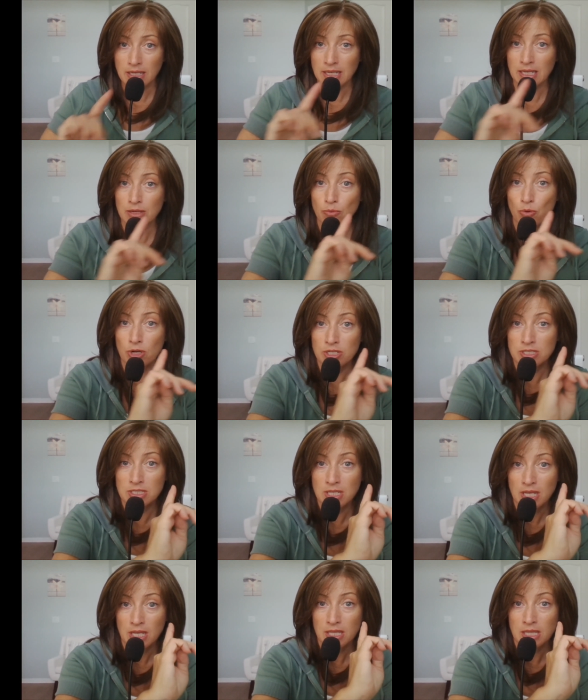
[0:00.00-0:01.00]
It was
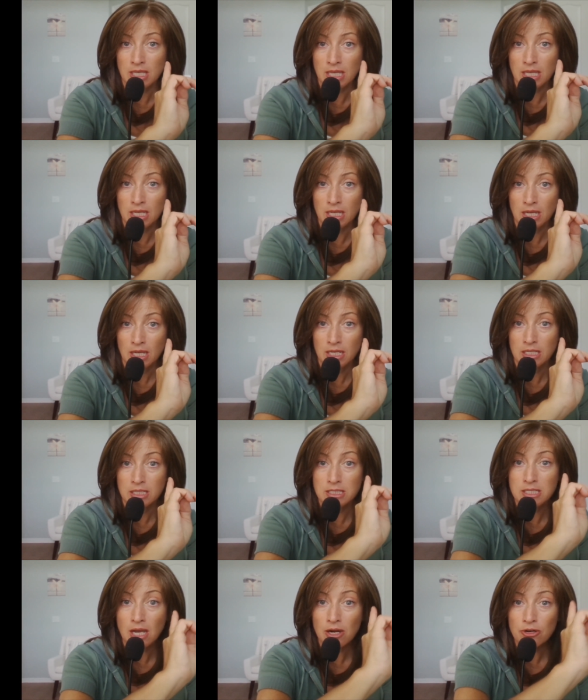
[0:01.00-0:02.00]
the
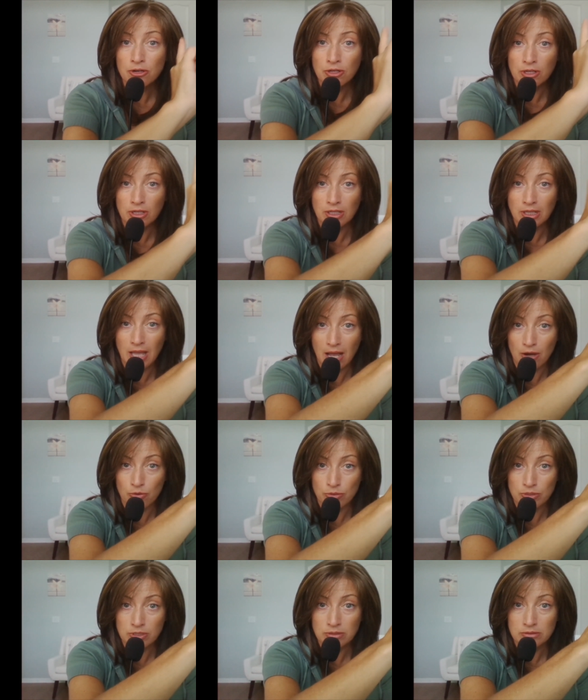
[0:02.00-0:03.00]
dark
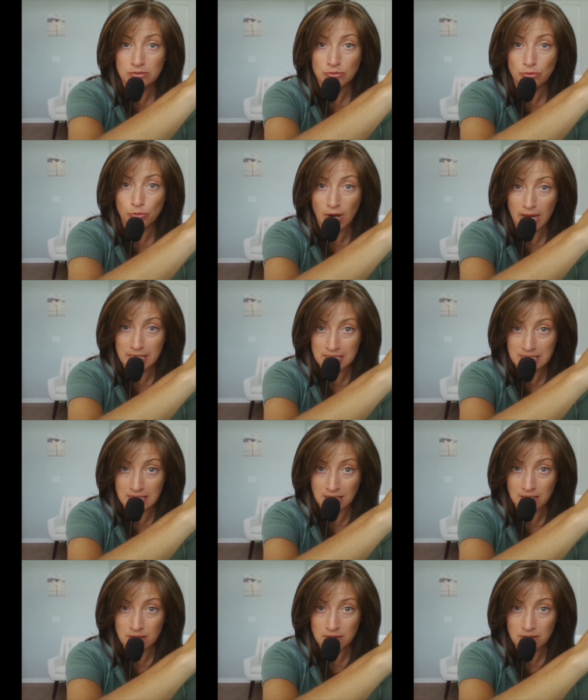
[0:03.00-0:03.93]
cloud rising,